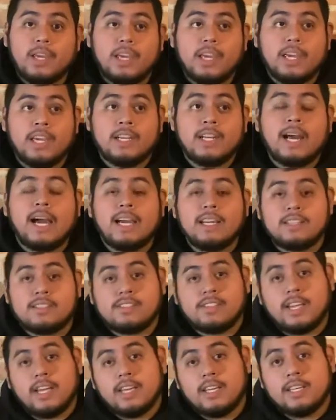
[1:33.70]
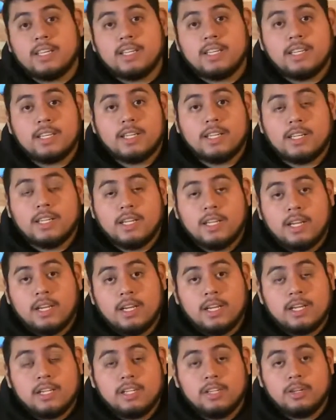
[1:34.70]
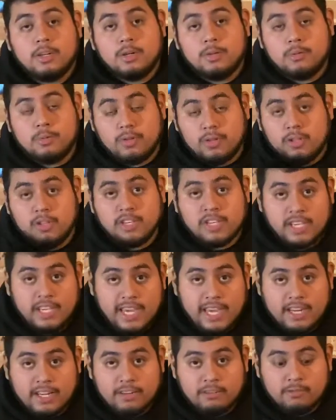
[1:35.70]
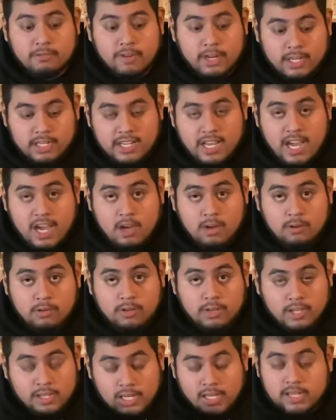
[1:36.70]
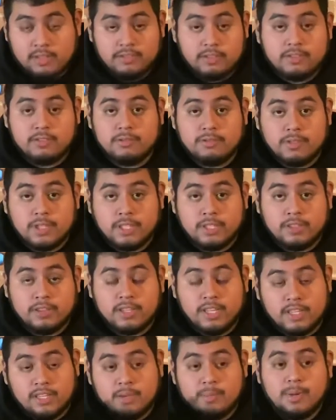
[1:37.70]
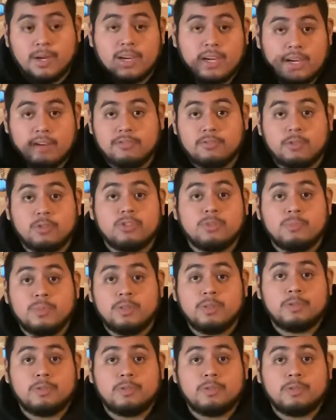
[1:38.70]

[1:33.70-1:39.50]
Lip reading: In hindsight, looking at it right now, kind of in like thinking about how future me will